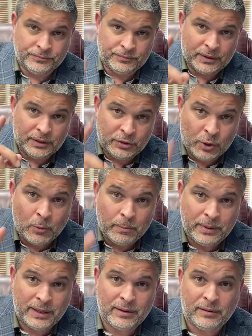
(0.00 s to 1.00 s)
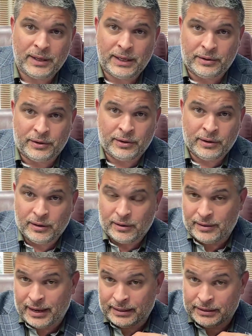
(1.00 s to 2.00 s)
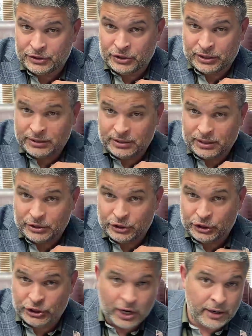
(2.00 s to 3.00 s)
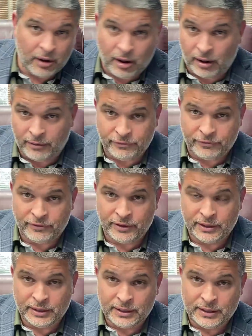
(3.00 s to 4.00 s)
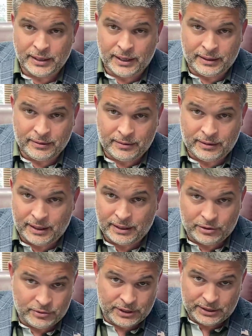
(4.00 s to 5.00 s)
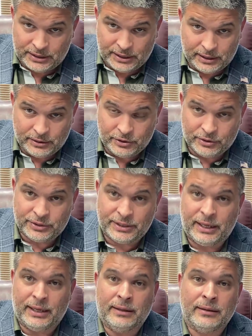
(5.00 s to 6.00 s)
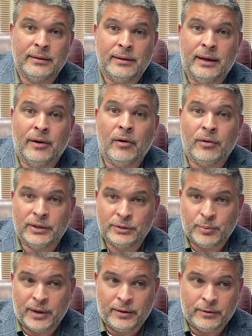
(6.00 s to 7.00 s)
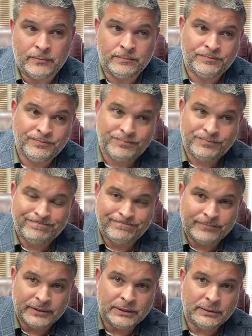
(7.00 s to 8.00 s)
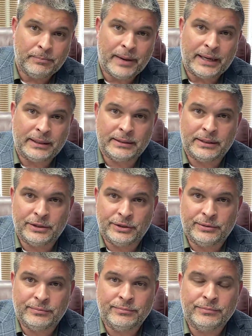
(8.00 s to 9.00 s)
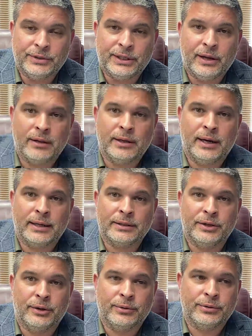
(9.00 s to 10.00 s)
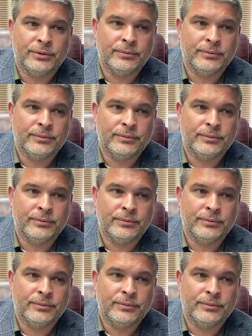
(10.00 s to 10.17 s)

don't be the leader that is just shut off and think you just sit in your seat and all is well. Bad decision. See you on the next dose.